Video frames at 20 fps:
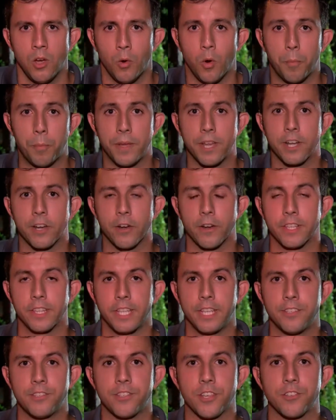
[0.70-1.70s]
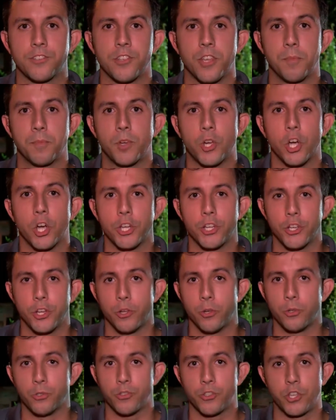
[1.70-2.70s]
Well, Peter and Lisa, some good
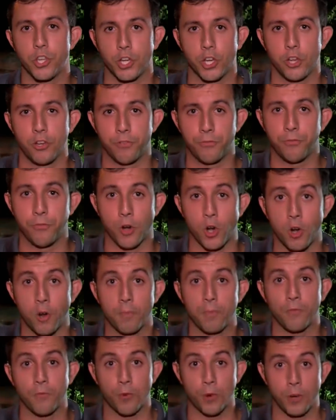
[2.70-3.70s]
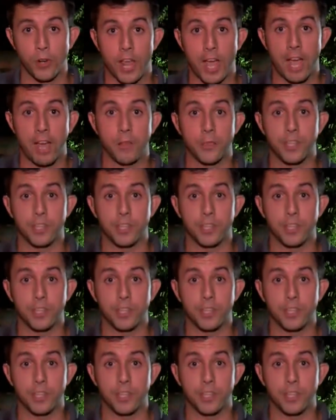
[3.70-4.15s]
news to confirm for now.